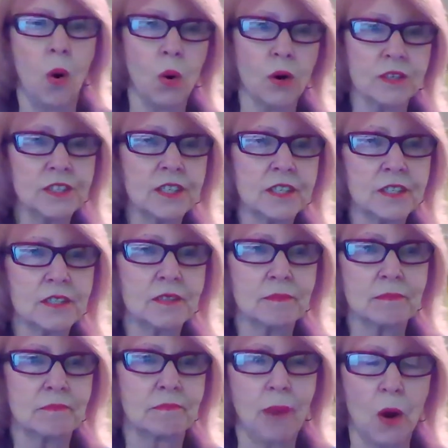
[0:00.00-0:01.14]
horses,
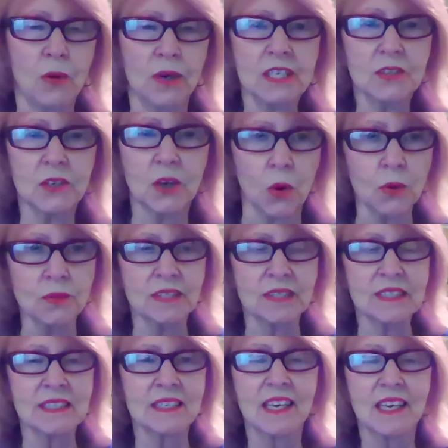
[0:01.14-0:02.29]
ponies,
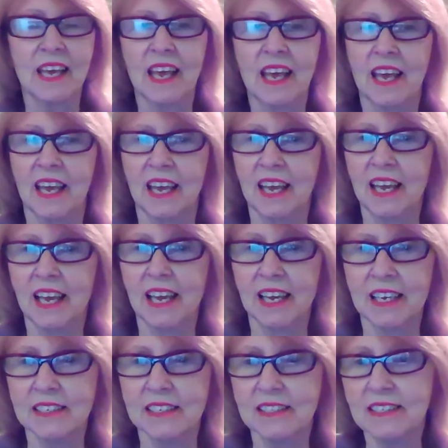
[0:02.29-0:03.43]
goats,
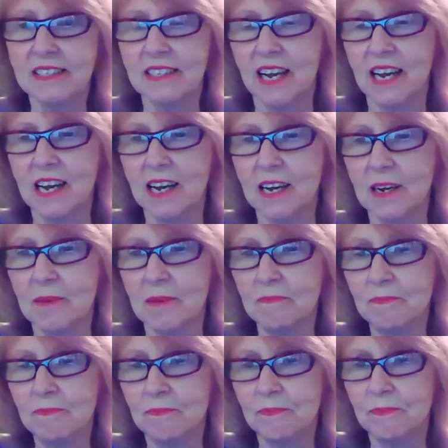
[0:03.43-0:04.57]
and
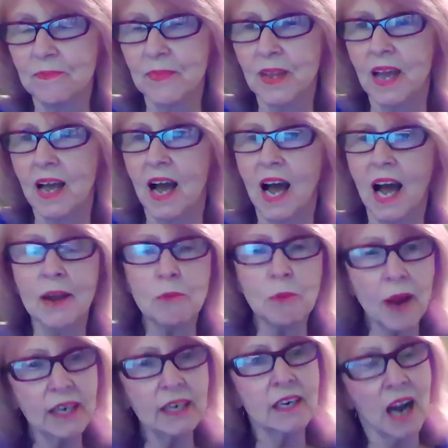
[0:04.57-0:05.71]
I
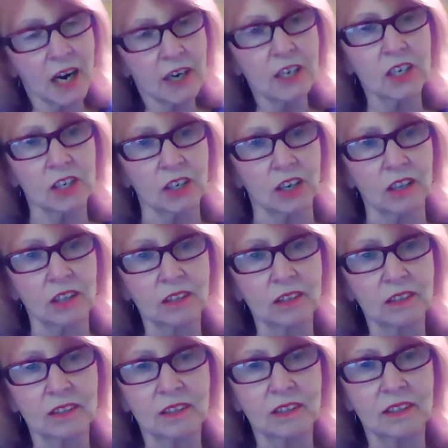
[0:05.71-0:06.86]
read an article
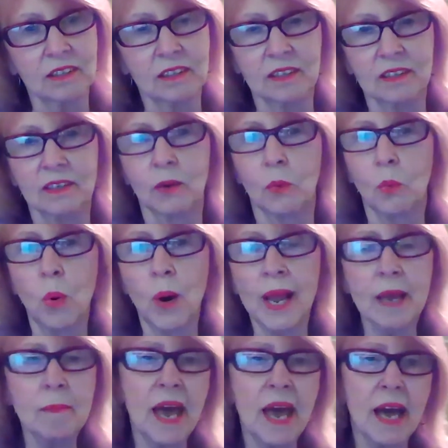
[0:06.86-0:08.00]

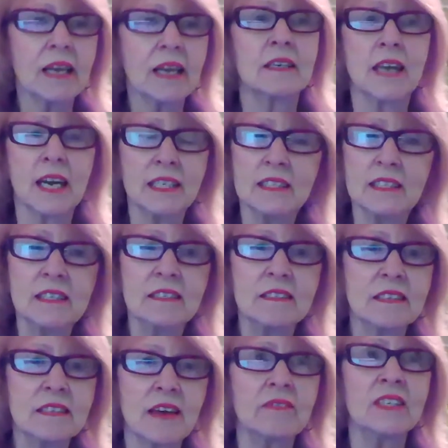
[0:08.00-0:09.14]
way back in
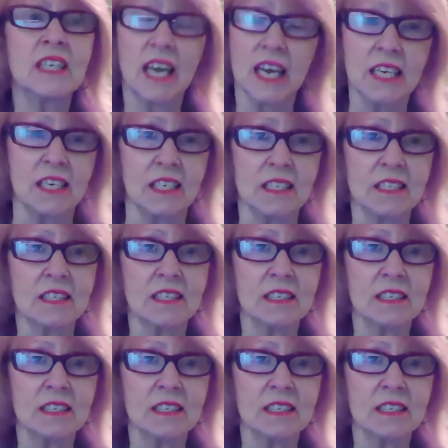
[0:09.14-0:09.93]
1978